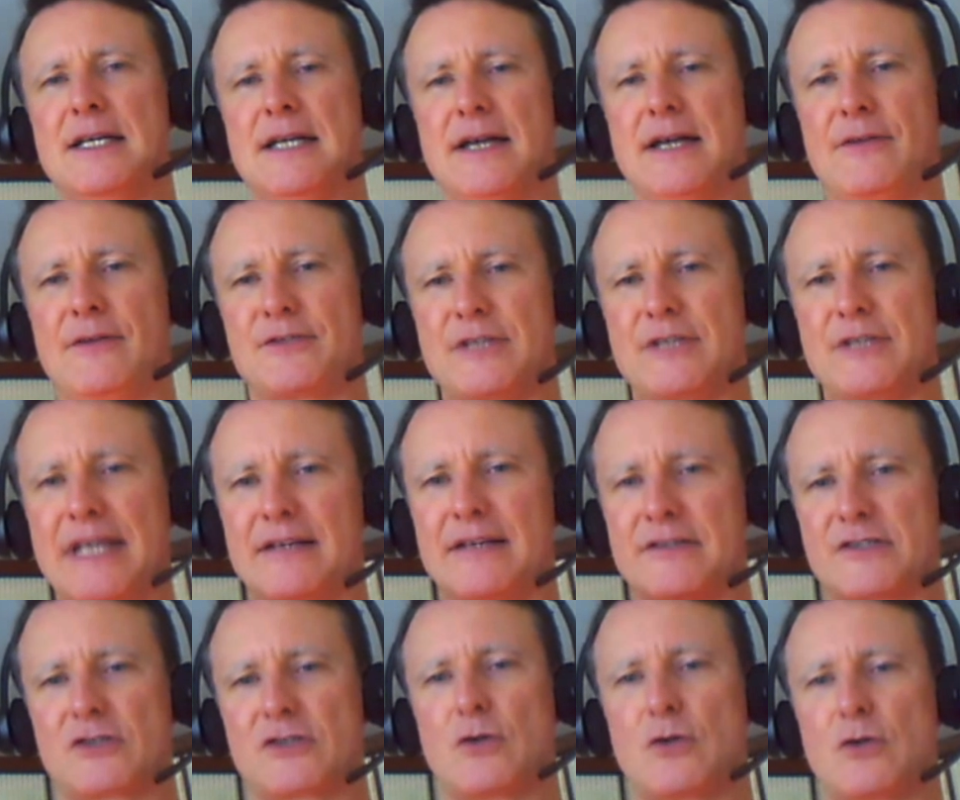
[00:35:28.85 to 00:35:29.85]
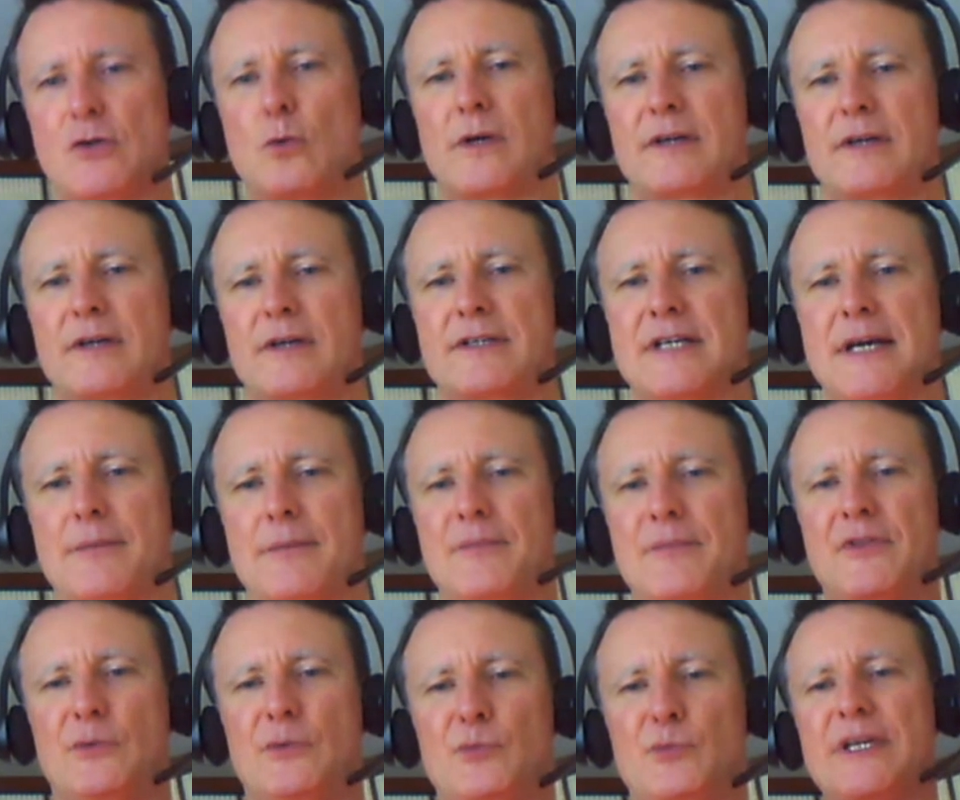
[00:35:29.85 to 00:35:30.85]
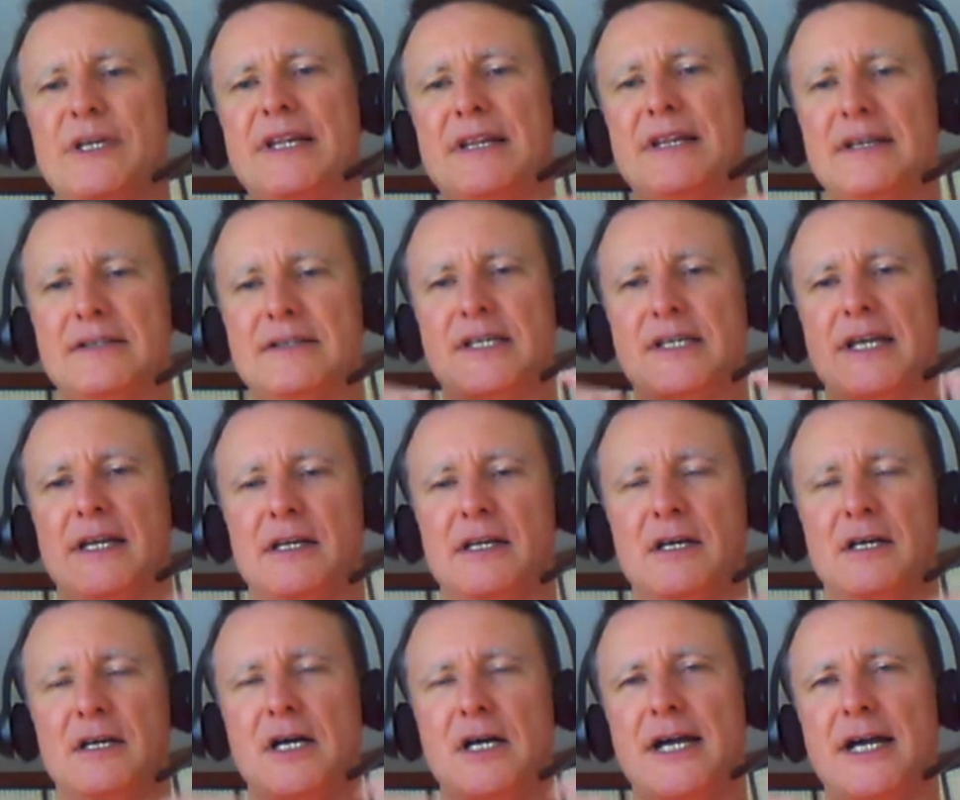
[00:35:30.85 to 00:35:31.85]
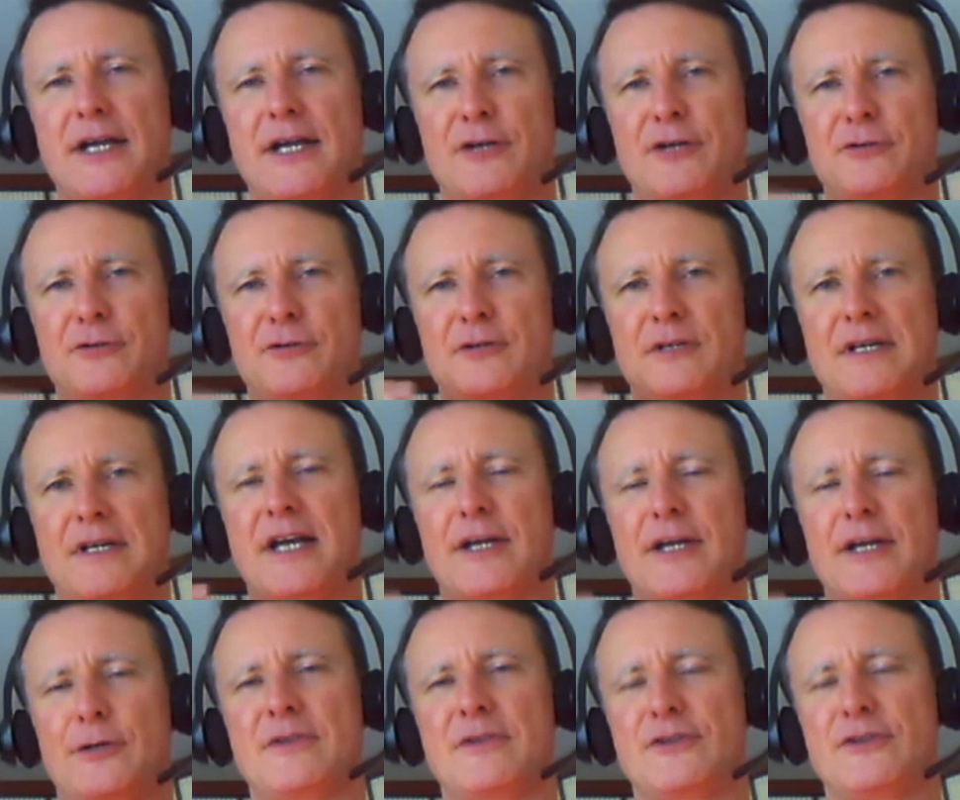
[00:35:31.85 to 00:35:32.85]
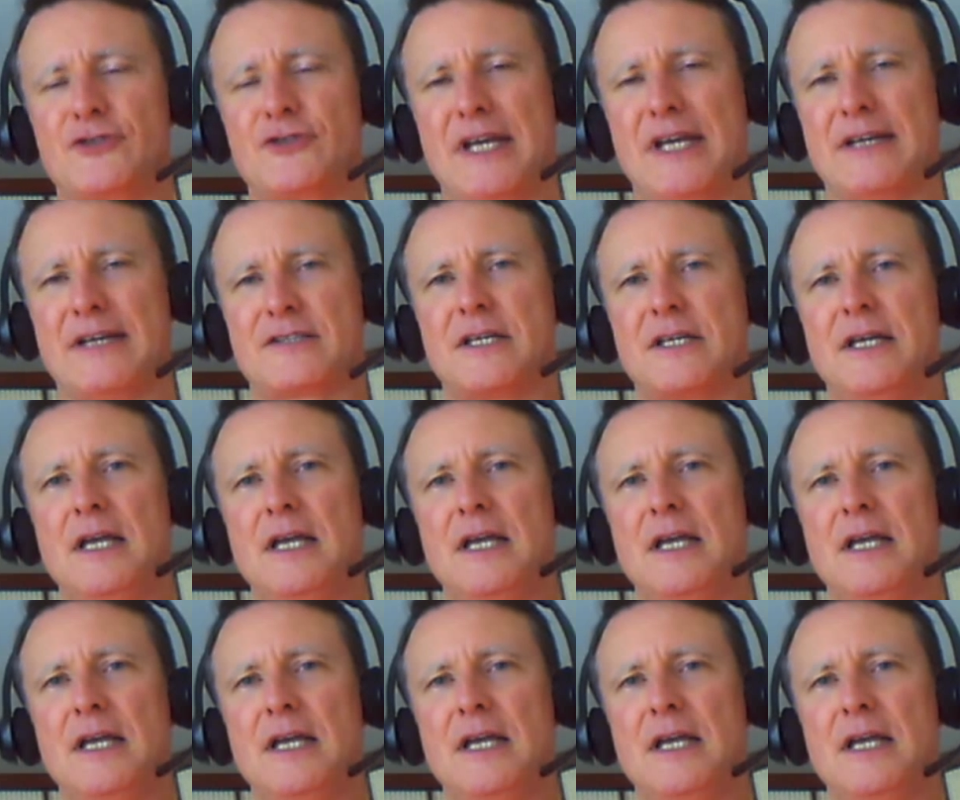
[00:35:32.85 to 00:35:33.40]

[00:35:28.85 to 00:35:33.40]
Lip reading: and they're getting so worked up that their breathing is getting higher and higher in the chest,